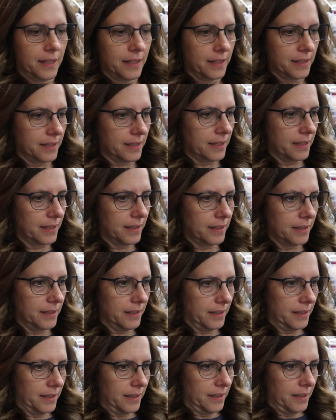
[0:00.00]
You see,
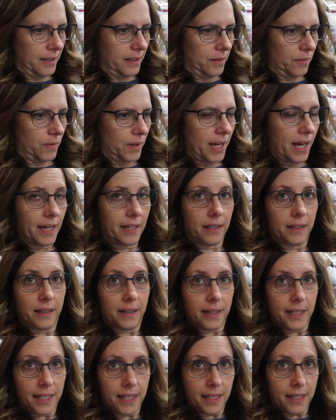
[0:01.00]
we had a
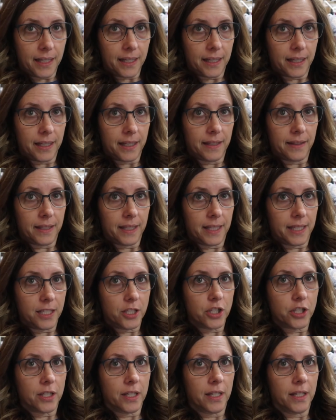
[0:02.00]
leak in the
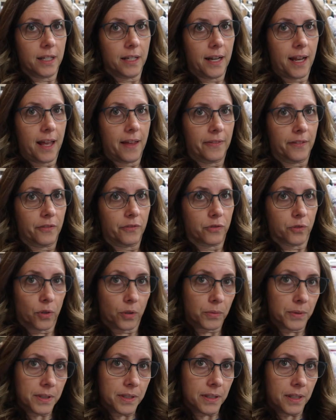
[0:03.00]
kitchen and the
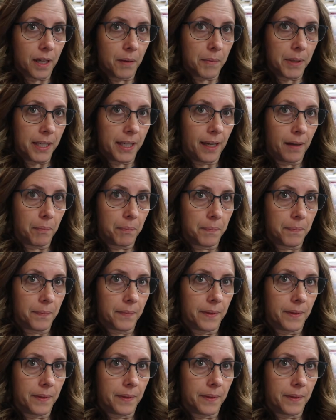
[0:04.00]
floor was coming up